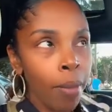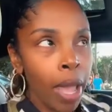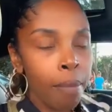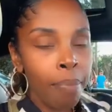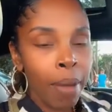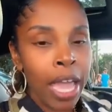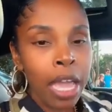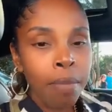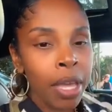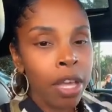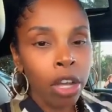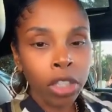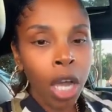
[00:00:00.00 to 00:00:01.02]
from a
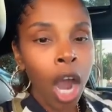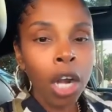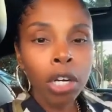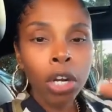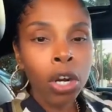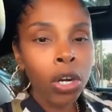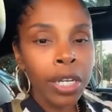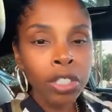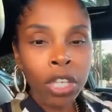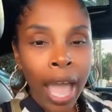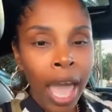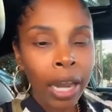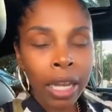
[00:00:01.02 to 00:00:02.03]
baby, a toddler,
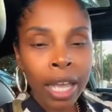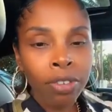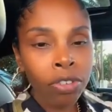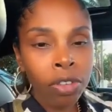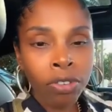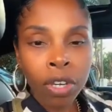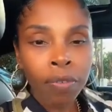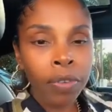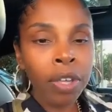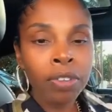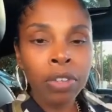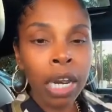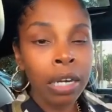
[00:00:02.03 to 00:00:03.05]
into adolescence and
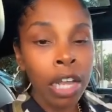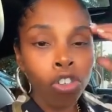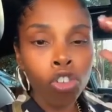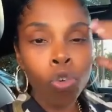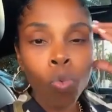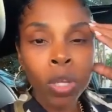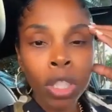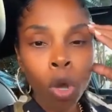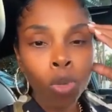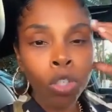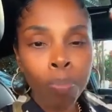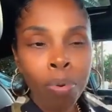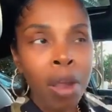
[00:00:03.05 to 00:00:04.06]
different things of that nature with
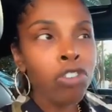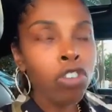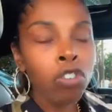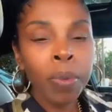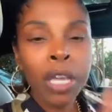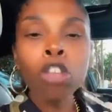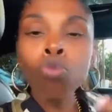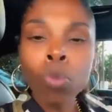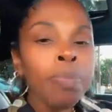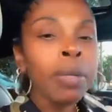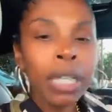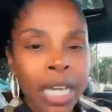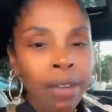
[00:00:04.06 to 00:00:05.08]
those impressions, because
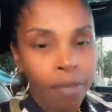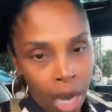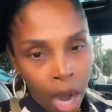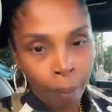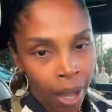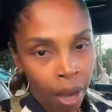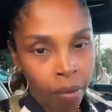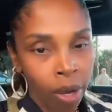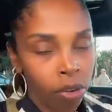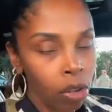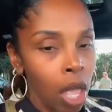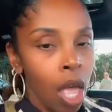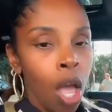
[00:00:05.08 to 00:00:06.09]
we believe in our
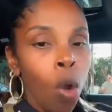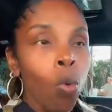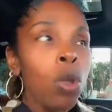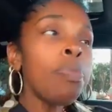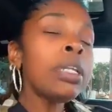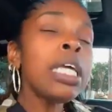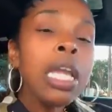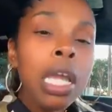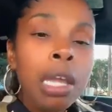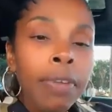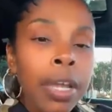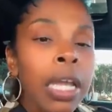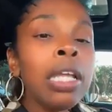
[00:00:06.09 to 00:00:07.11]
parents. We
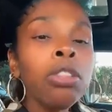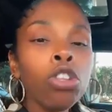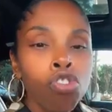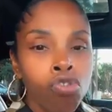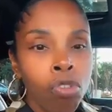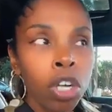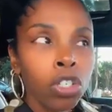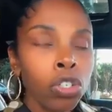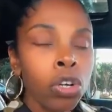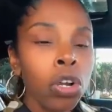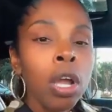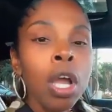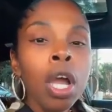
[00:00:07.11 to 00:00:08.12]
believe in the
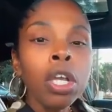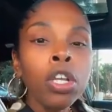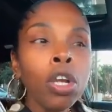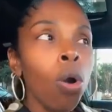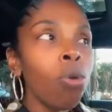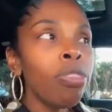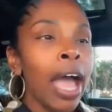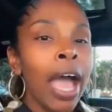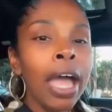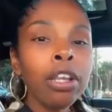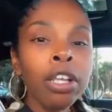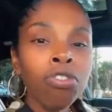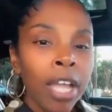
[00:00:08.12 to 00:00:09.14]
structure,
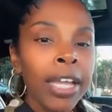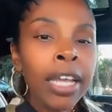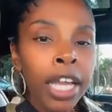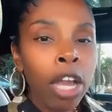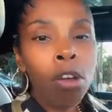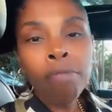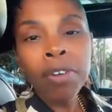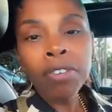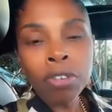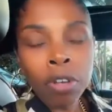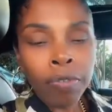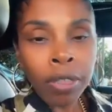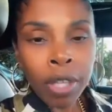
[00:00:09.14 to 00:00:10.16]
that is taking care of
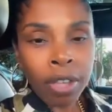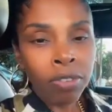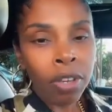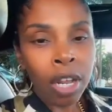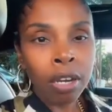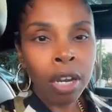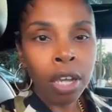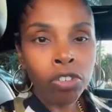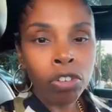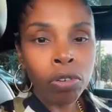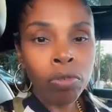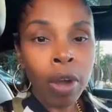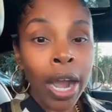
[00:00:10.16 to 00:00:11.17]
us and different things of that
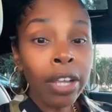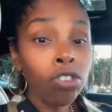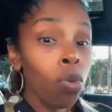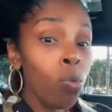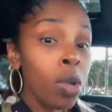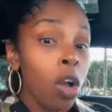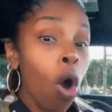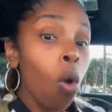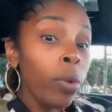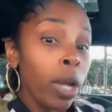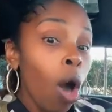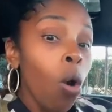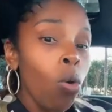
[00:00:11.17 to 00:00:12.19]
nature, right? So we
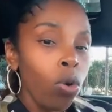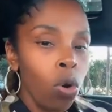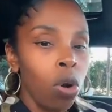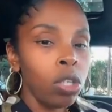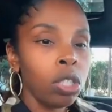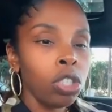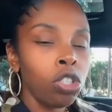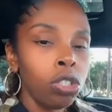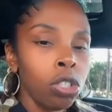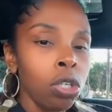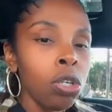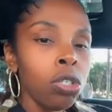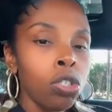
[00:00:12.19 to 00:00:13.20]
hold on
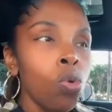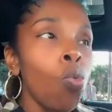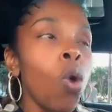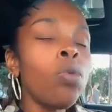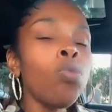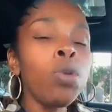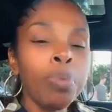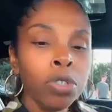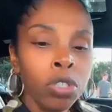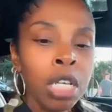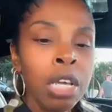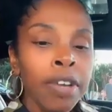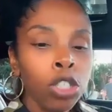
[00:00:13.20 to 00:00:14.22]
to what we
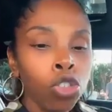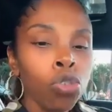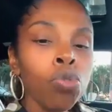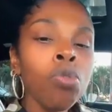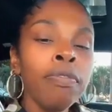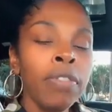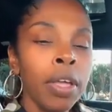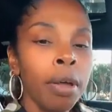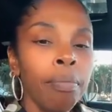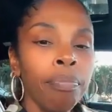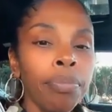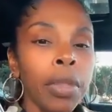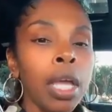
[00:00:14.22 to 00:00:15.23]
perceive as true of
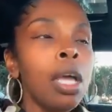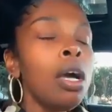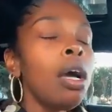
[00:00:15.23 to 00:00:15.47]
them.